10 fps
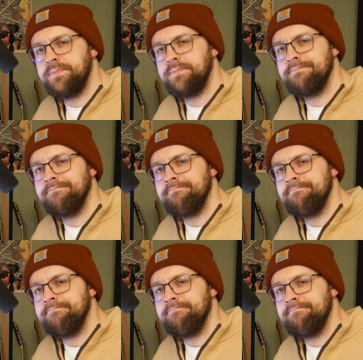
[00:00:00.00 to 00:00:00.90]

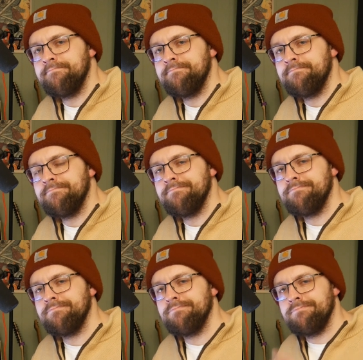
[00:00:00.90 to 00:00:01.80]

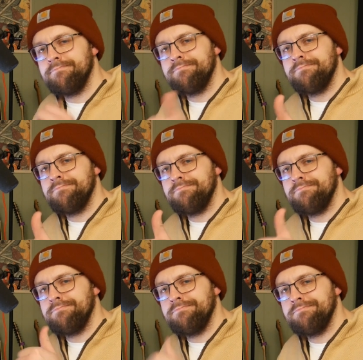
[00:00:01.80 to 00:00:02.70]

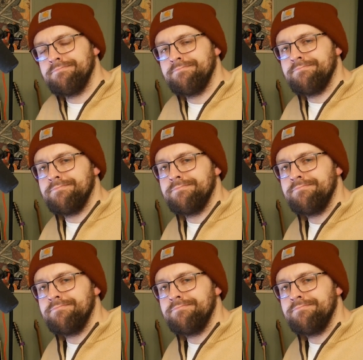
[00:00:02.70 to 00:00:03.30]
No one is speaking in this clip.